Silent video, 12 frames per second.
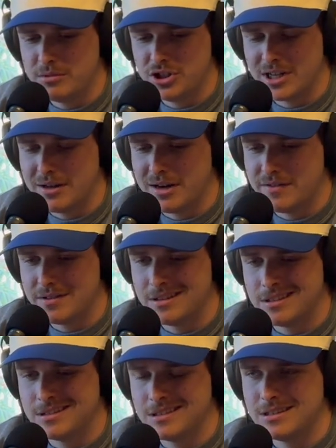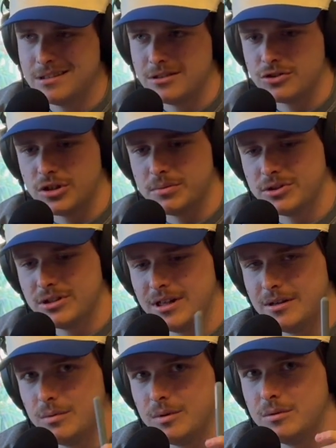Check out everything that's linked in the description,
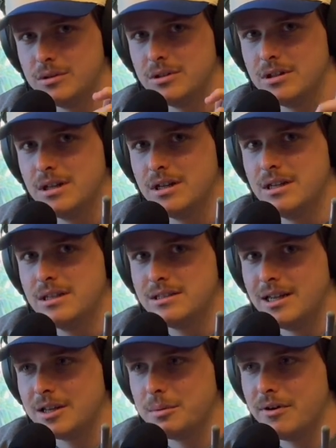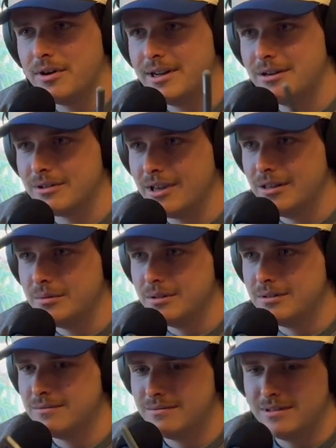and we will take it away right now. Caleb,
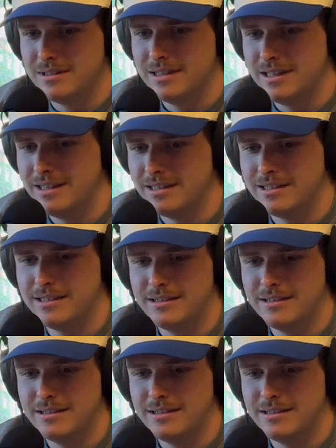hit it.